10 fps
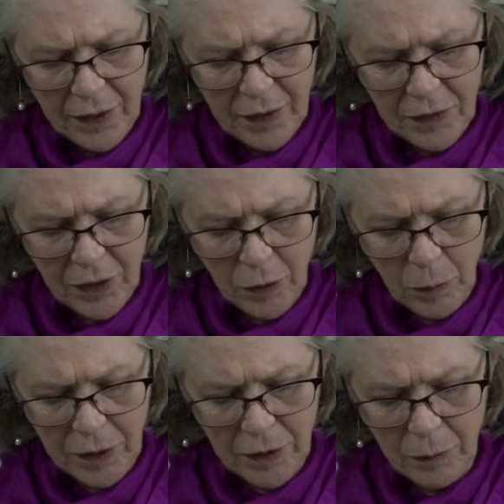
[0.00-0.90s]
said the
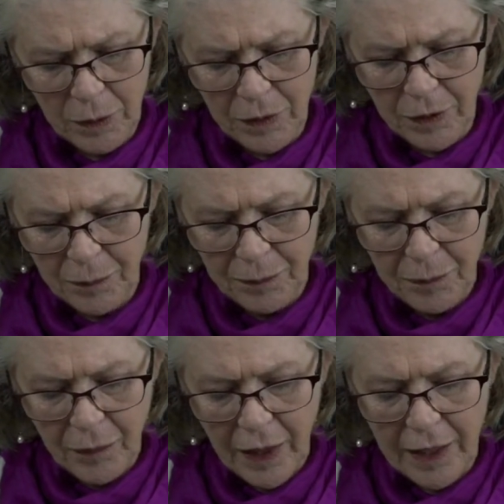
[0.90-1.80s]
Windy Wizard,
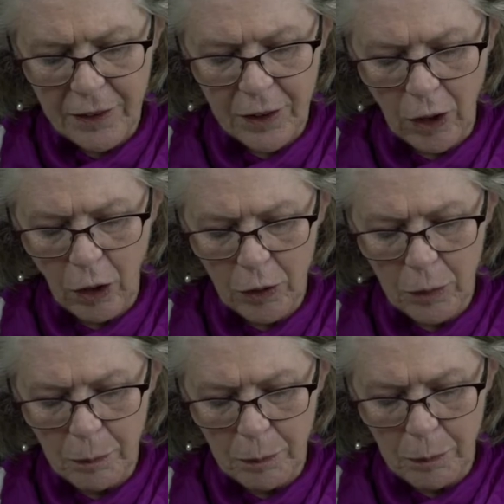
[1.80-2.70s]
his cloak
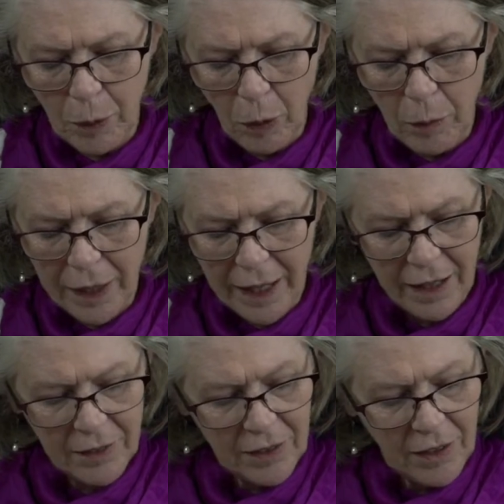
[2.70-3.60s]
blowing
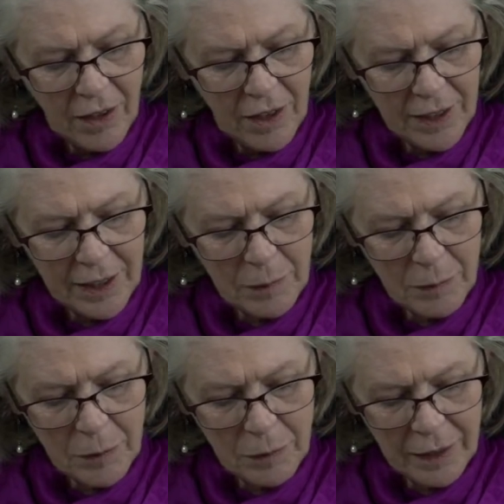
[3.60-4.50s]
out and hiding him
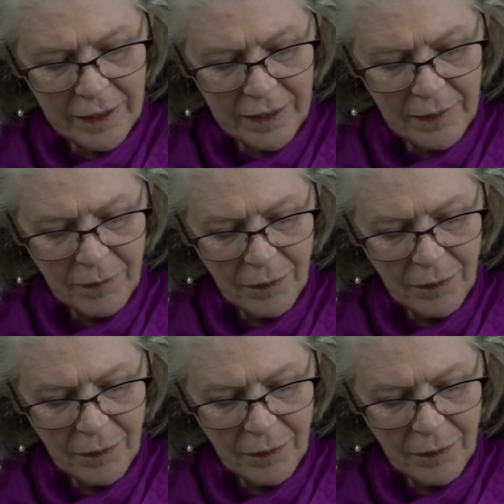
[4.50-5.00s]
completely.